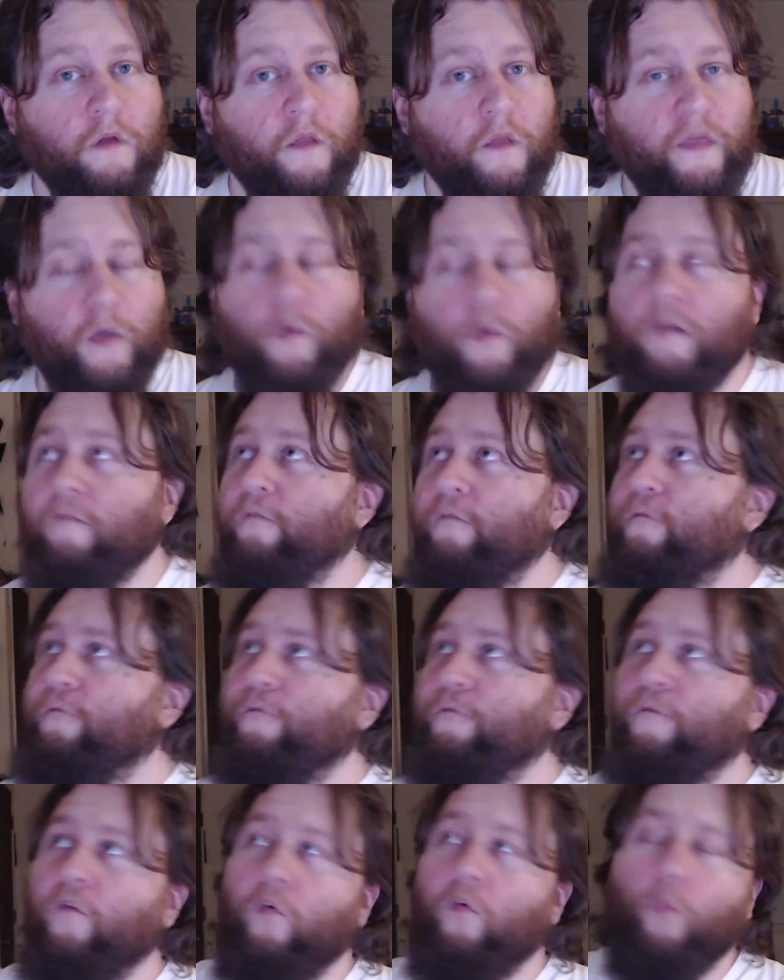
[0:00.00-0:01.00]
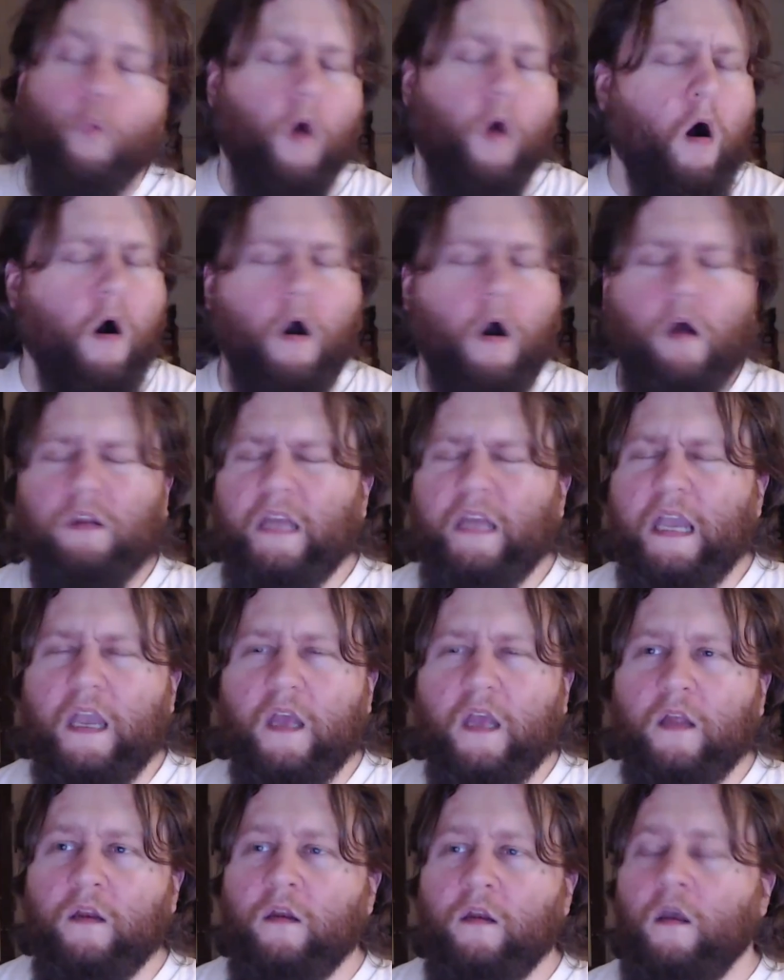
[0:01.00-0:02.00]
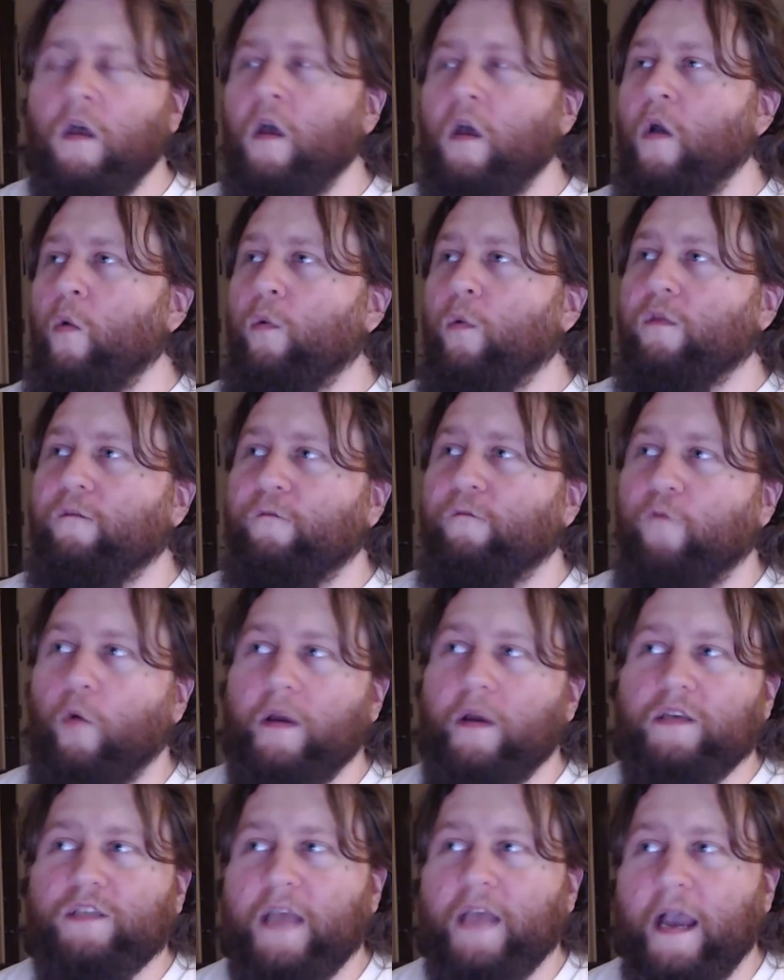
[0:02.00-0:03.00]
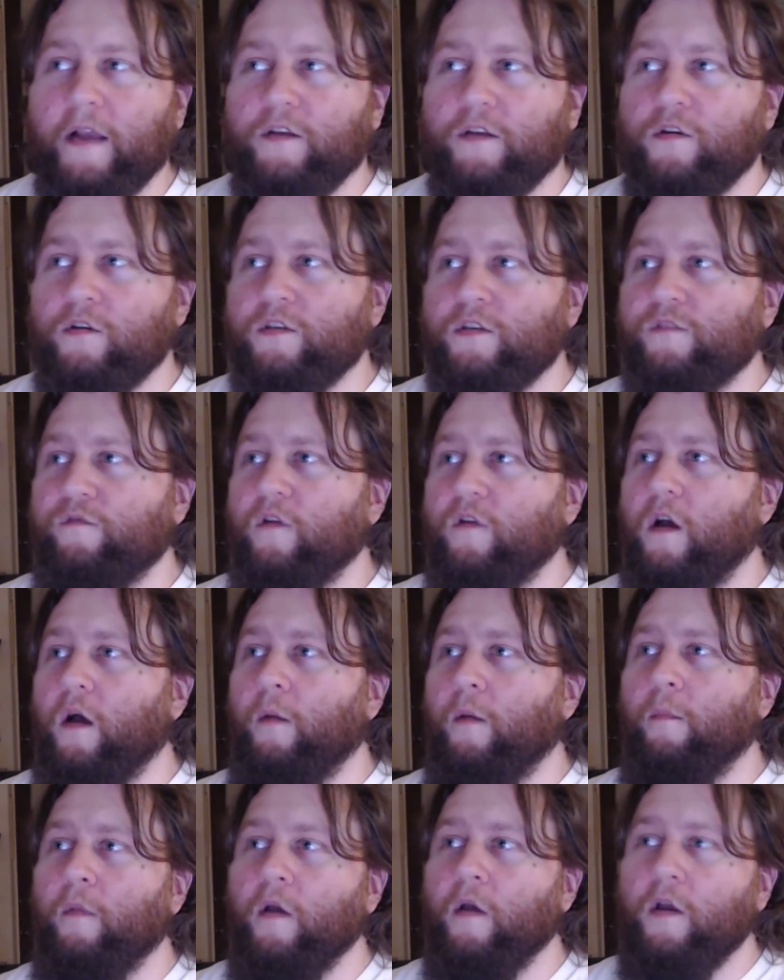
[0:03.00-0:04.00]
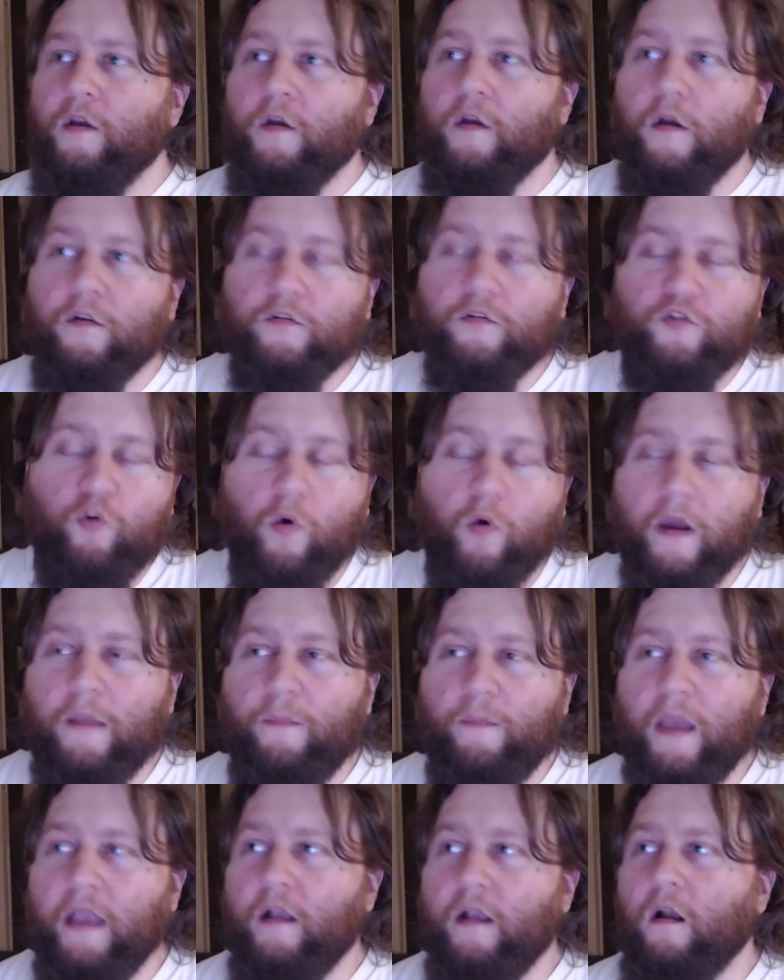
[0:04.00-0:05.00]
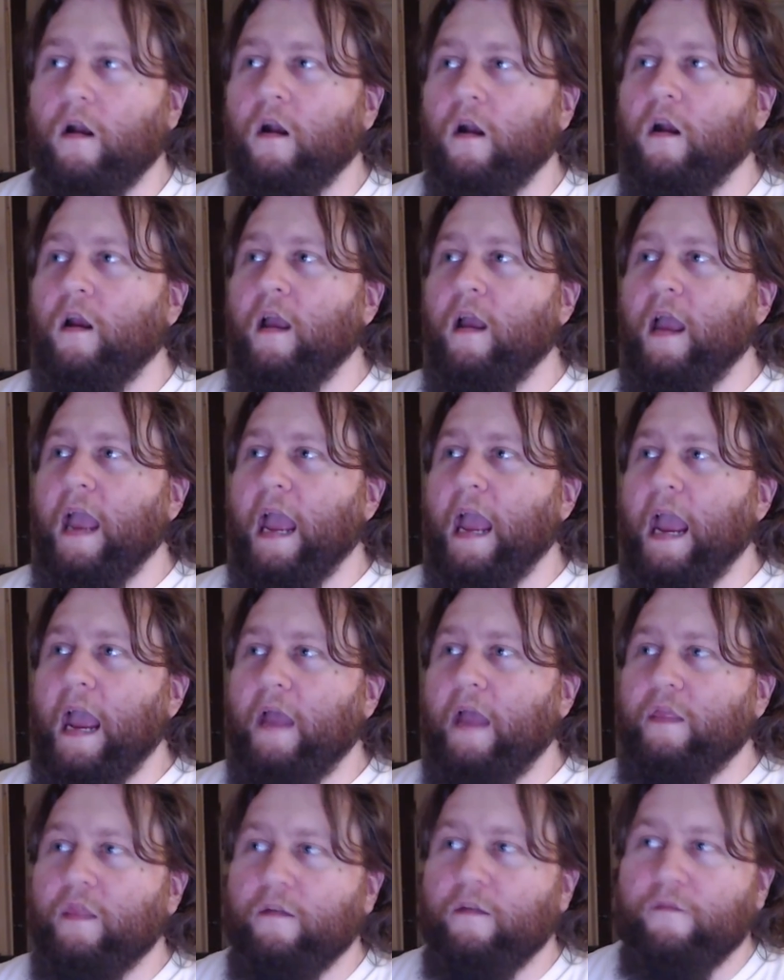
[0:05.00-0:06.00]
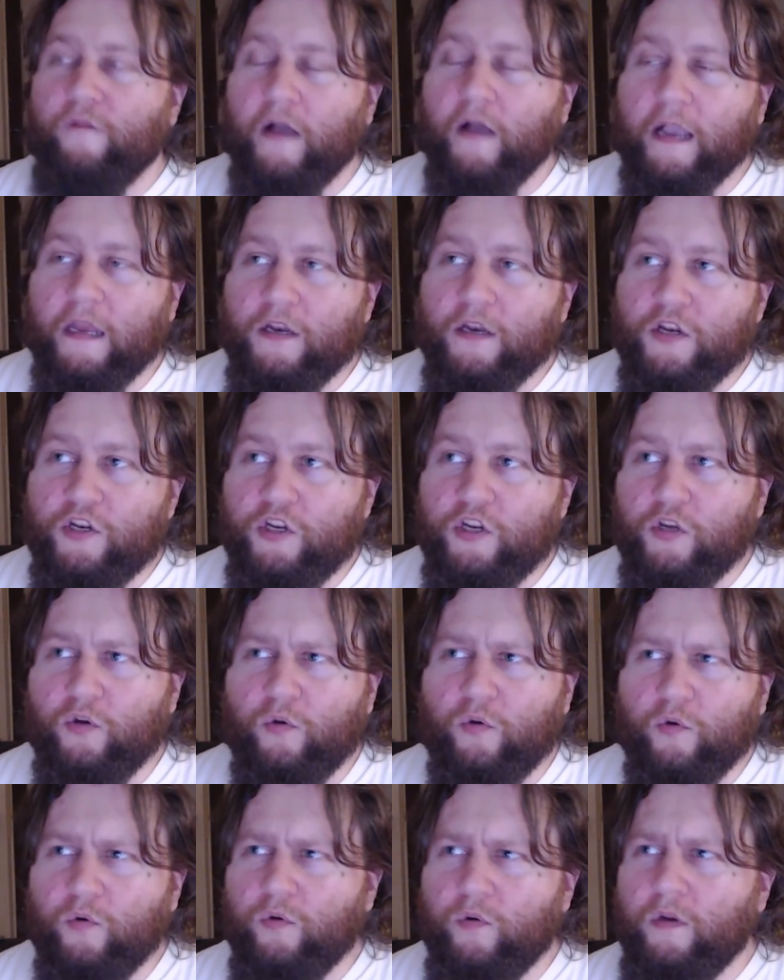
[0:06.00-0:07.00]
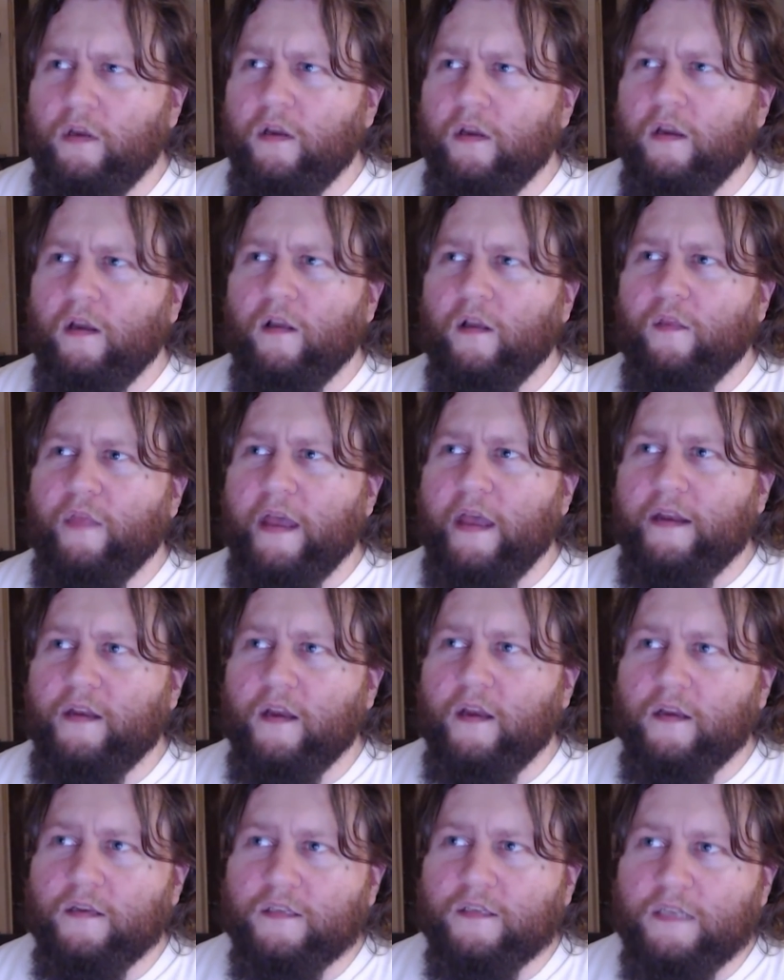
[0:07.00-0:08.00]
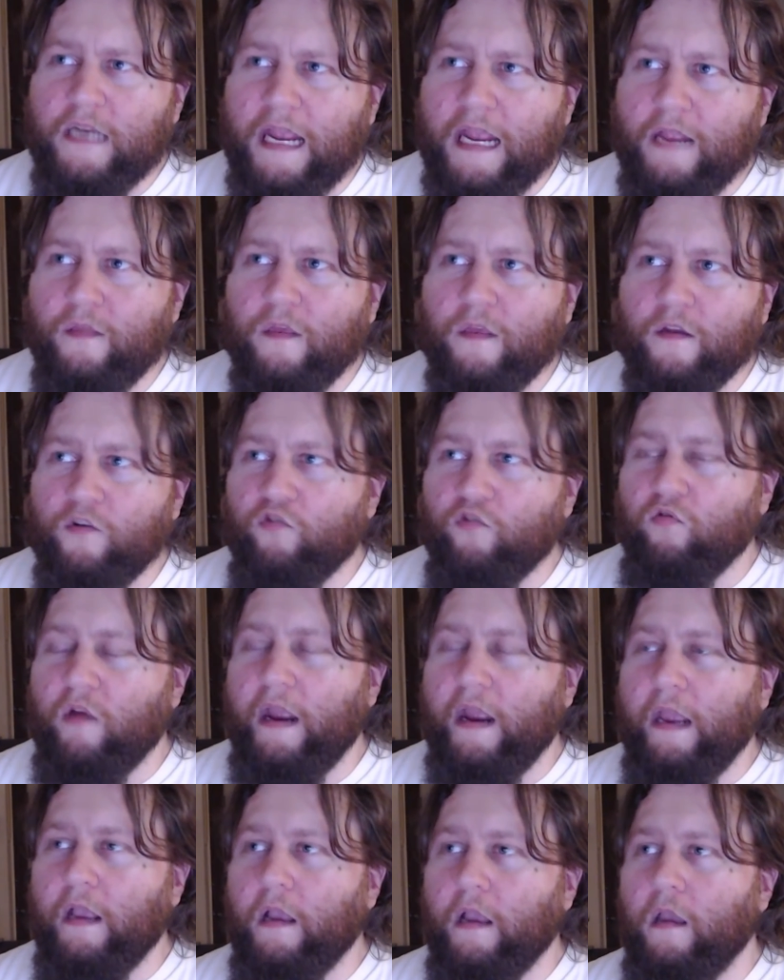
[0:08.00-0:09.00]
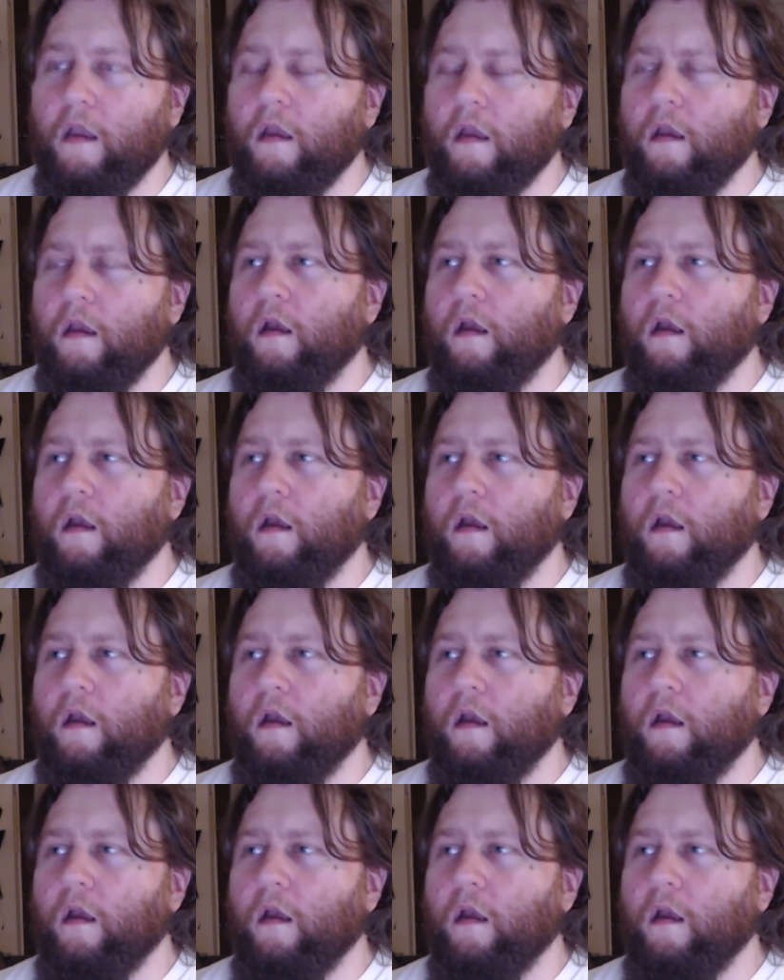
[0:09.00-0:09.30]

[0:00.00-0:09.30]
They went all in with voice actors from Troy Baker and the fucking dude that does Nathan Drake.